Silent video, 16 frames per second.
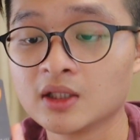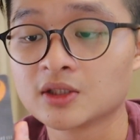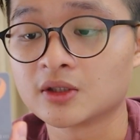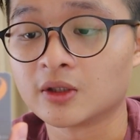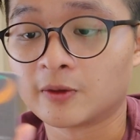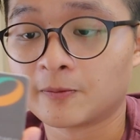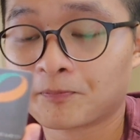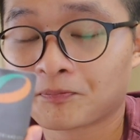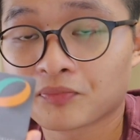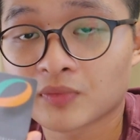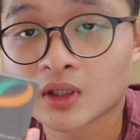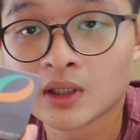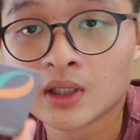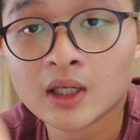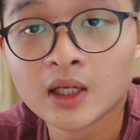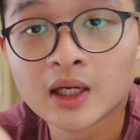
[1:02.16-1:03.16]
So
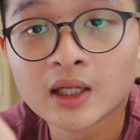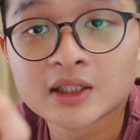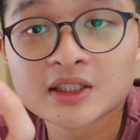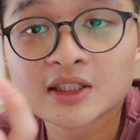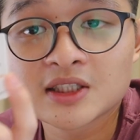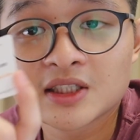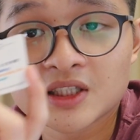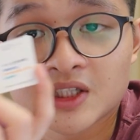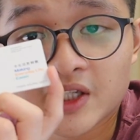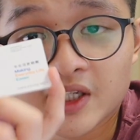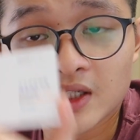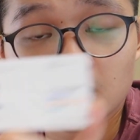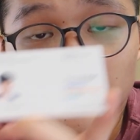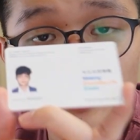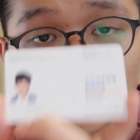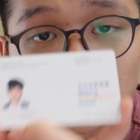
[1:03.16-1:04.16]
this is the
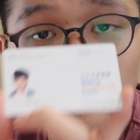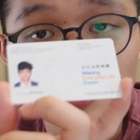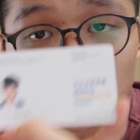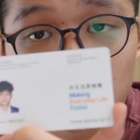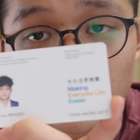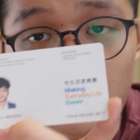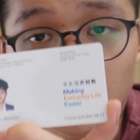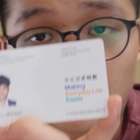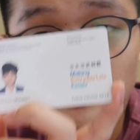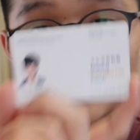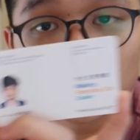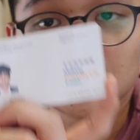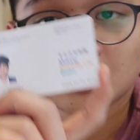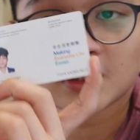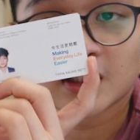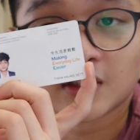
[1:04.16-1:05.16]
thing that you should get
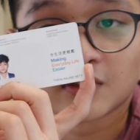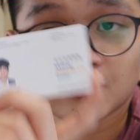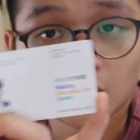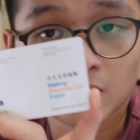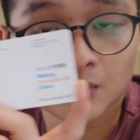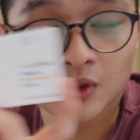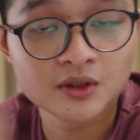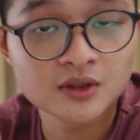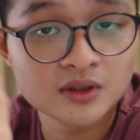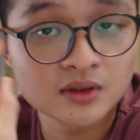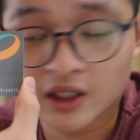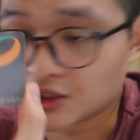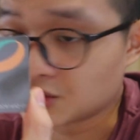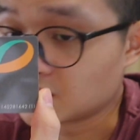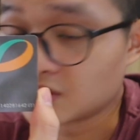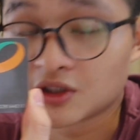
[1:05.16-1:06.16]
first and foremost
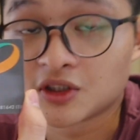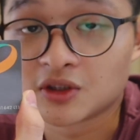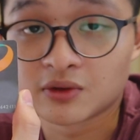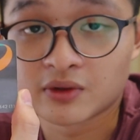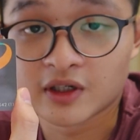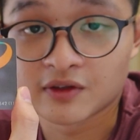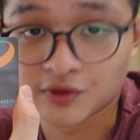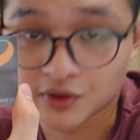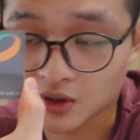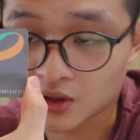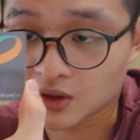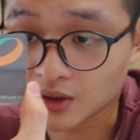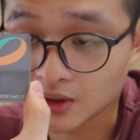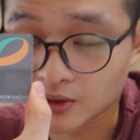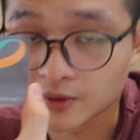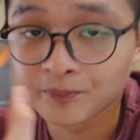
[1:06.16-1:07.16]
as soon as you arrive to Hong
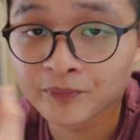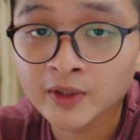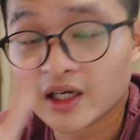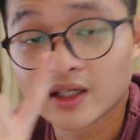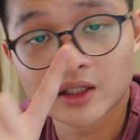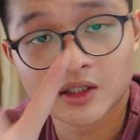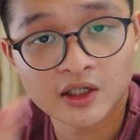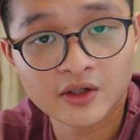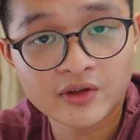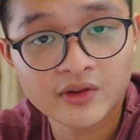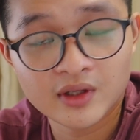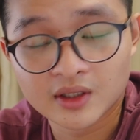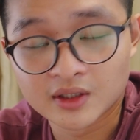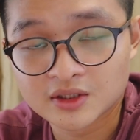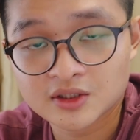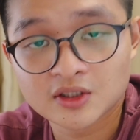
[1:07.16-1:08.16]
Kong. And another
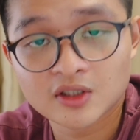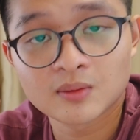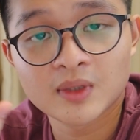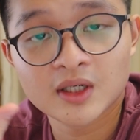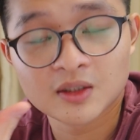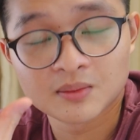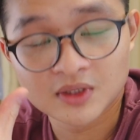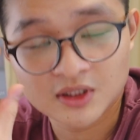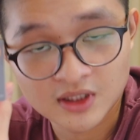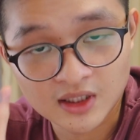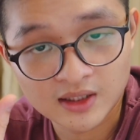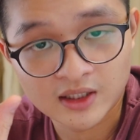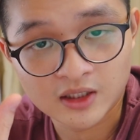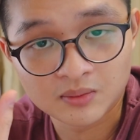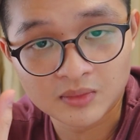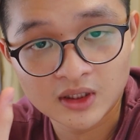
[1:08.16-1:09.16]
thing is, don't make a mistake
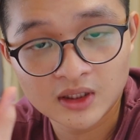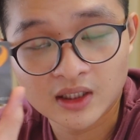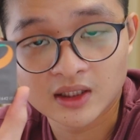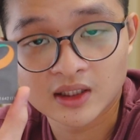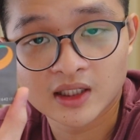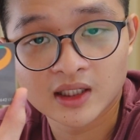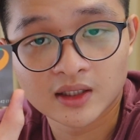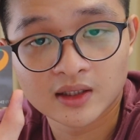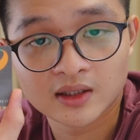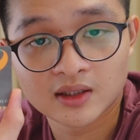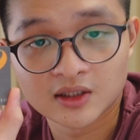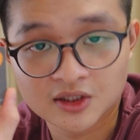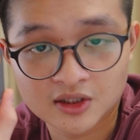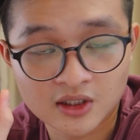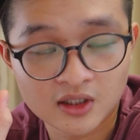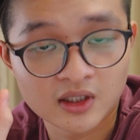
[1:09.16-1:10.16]
like me and get
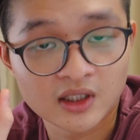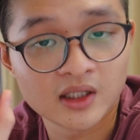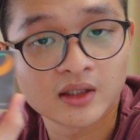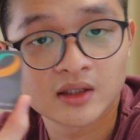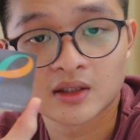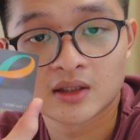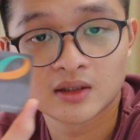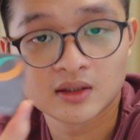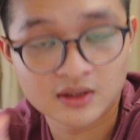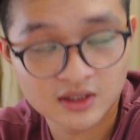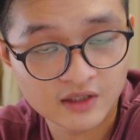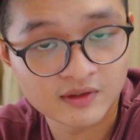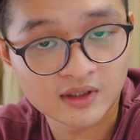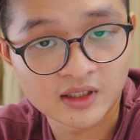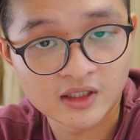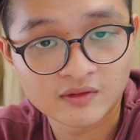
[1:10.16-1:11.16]
this card at
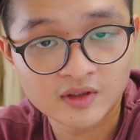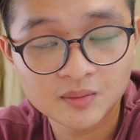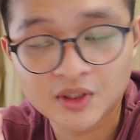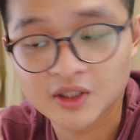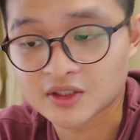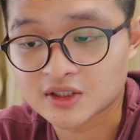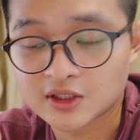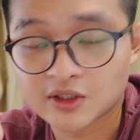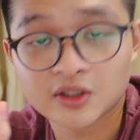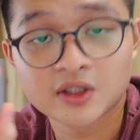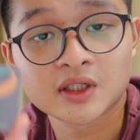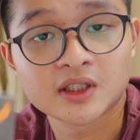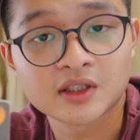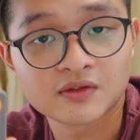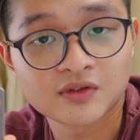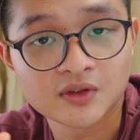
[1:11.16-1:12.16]
7-Eleven because they're going to
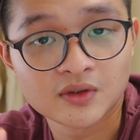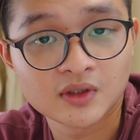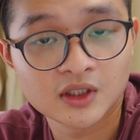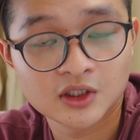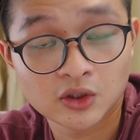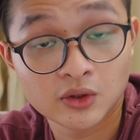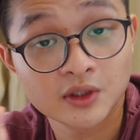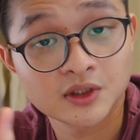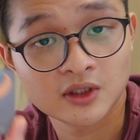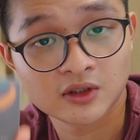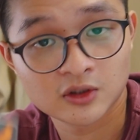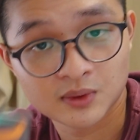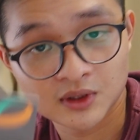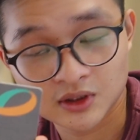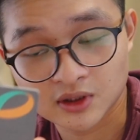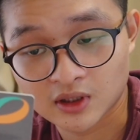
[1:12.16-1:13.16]
give you a tourist
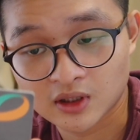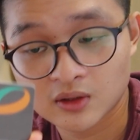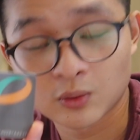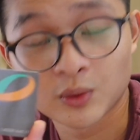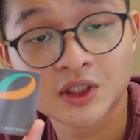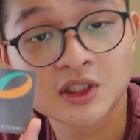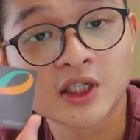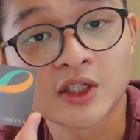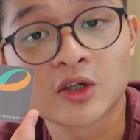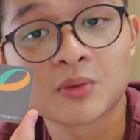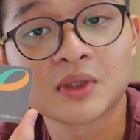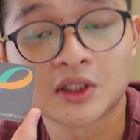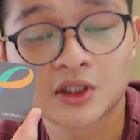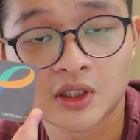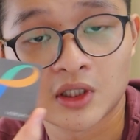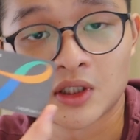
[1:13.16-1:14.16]
Octopus Card which cannot be
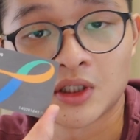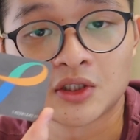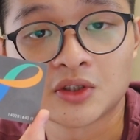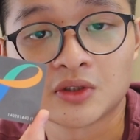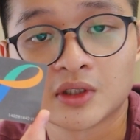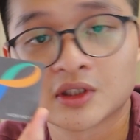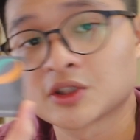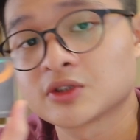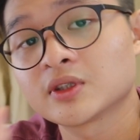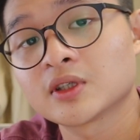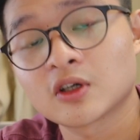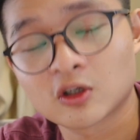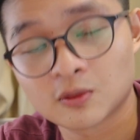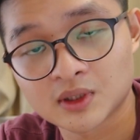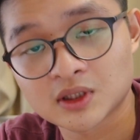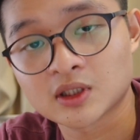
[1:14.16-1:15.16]
turned into a student
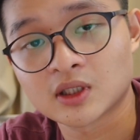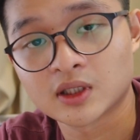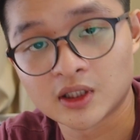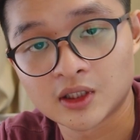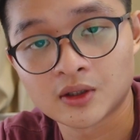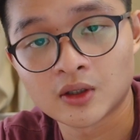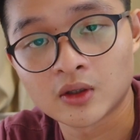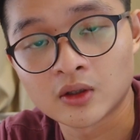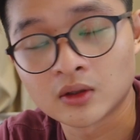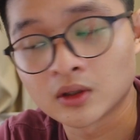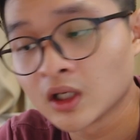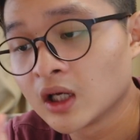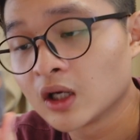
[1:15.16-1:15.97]
Octopus Card later on.